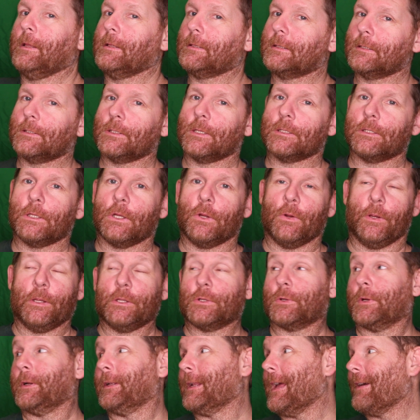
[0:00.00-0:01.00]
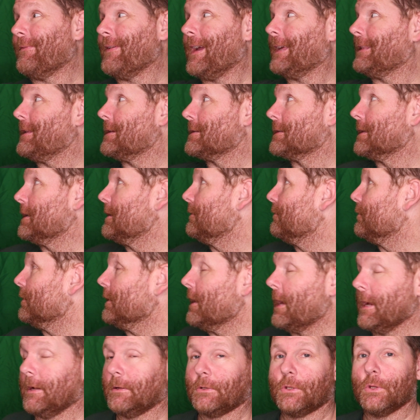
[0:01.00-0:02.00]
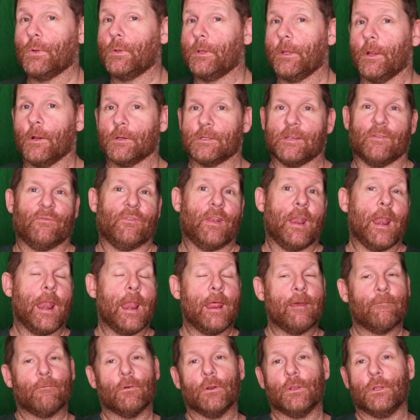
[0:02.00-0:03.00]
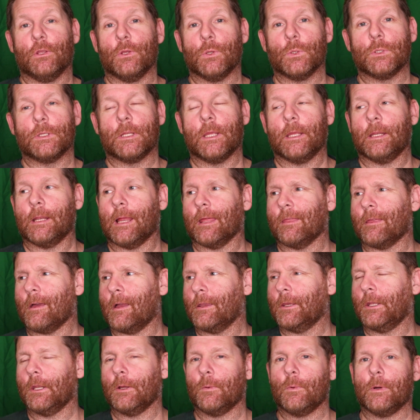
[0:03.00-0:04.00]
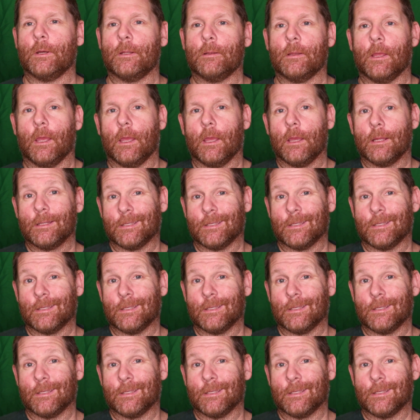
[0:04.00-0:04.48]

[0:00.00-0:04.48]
This is just a green screen. I've had this thing for like two years. I've never used it and I thought, you know what?